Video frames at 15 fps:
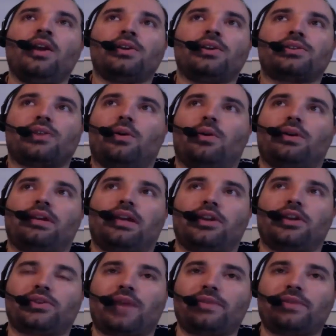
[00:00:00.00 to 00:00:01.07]
So get your
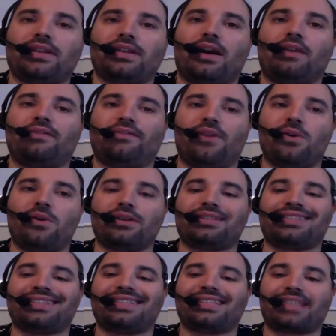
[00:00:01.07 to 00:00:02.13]
traffic down,
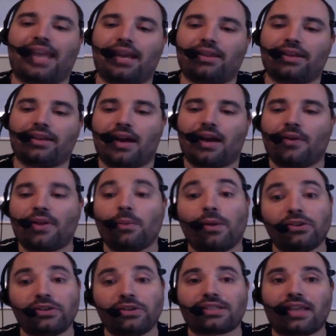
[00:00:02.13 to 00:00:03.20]
focus, scale it out. Then
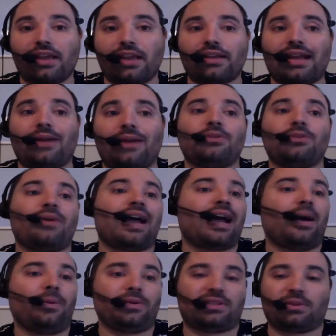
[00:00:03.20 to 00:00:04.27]
once you scale it out, you
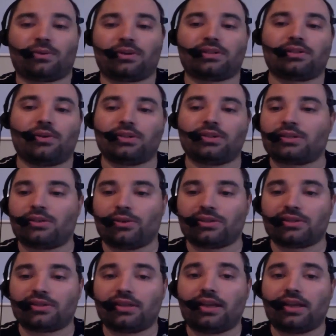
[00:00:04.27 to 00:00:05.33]
outsource those those
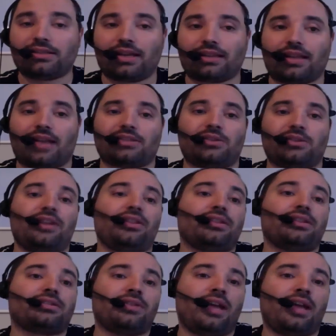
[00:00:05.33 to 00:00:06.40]
things like that. So then
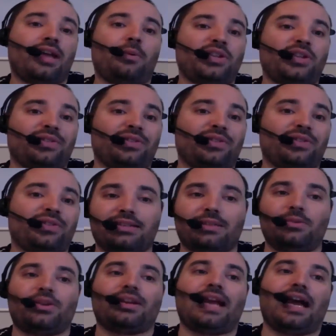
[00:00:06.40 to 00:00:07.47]
so then once you have a
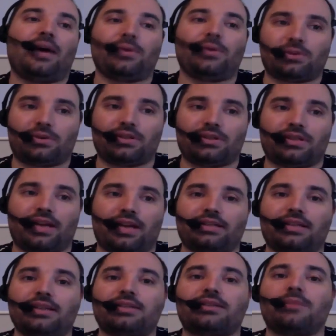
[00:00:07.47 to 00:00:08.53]
system, you can outsource that
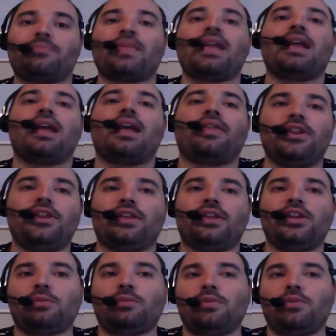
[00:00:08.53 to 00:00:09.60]
system. Then then
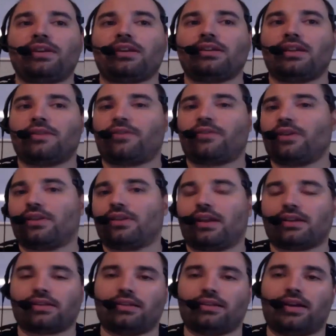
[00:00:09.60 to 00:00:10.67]
you can move into different
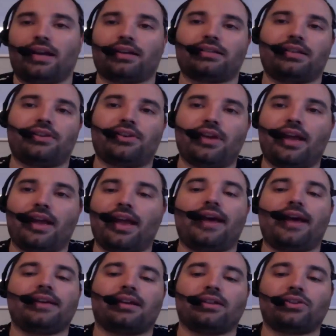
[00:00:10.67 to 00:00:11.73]
things online because the internet
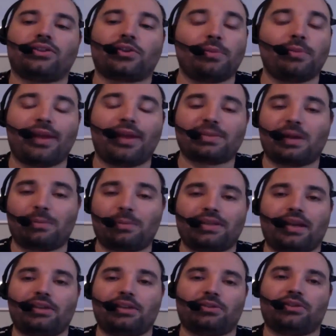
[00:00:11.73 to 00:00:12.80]
has a tremendous amount of
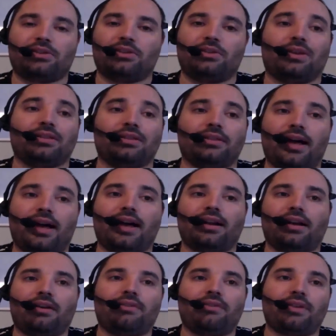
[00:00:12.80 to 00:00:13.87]
potential to do a lot
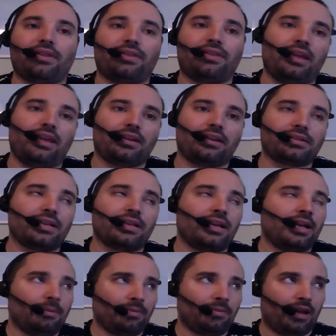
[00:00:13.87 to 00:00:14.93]
of things.
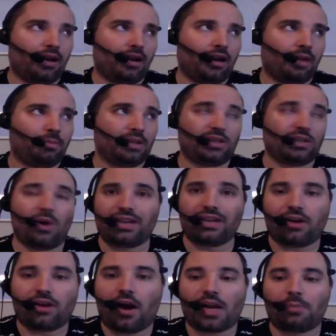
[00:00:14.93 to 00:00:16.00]
Uh, but don't get
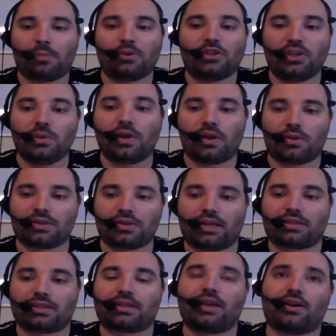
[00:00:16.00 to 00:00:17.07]
caught up with doing all those
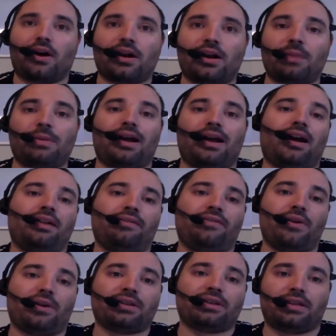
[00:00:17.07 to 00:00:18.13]
things. Get caught up on
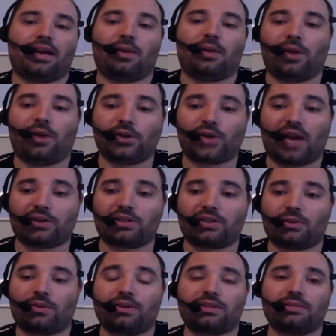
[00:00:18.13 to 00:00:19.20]
focusing on one traffic
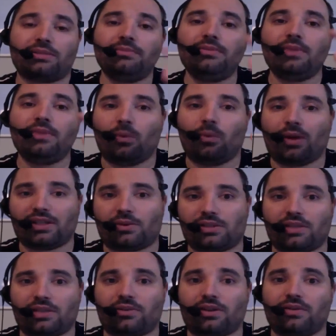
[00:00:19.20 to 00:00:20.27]
source, one
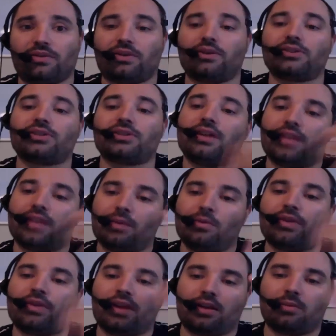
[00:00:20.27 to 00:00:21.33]
source of conversion and then
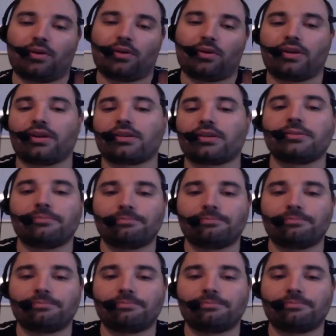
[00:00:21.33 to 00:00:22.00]
moving on to more things.